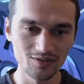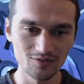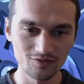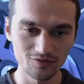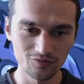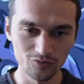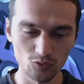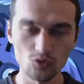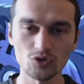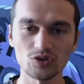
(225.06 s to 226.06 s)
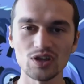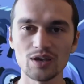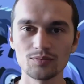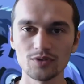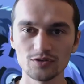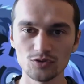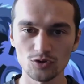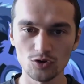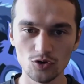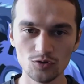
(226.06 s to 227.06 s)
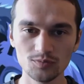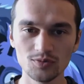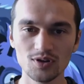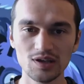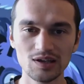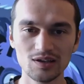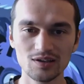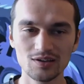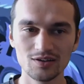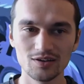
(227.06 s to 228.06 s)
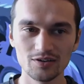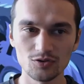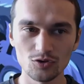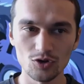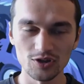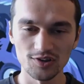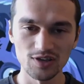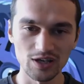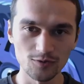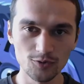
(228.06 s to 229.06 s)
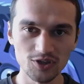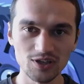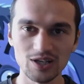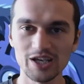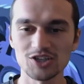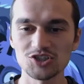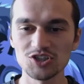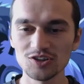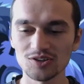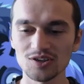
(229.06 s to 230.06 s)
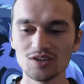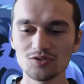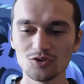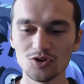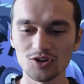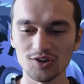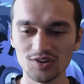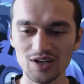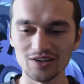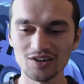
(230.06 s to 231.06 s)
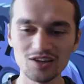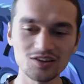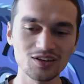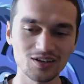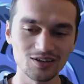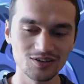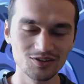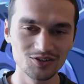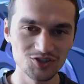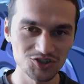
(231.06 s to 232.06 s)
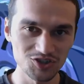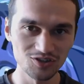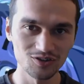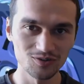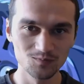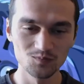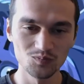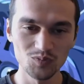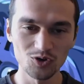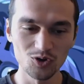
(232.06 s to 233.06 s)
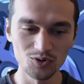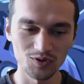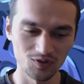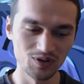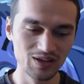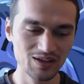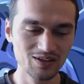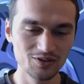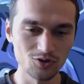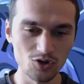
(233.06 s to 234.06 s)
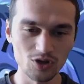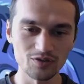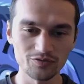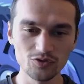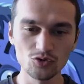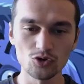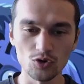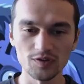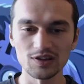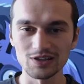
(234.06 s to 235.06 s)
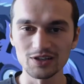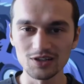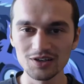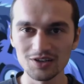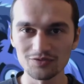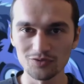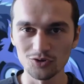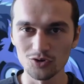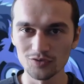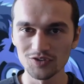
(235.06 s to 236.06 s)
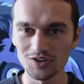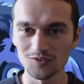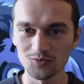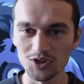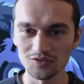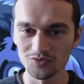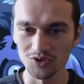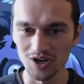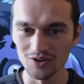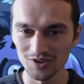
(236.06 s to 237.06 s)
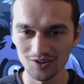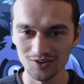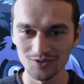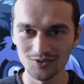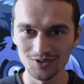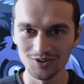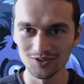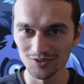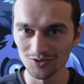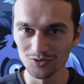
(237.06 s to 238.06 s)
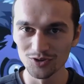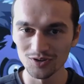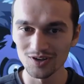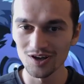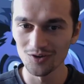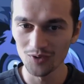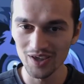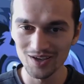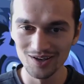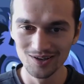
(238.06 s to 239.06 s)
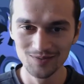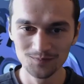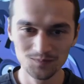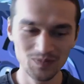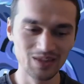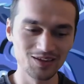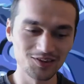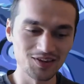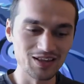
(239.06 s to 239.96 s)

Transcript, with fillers: for a long time at your home, uh, you're gonna start looking like shit, and you're gonna start eating shit, because you're gonna feel constantly hungry for all of these twenty-four hours that you're awake, instead of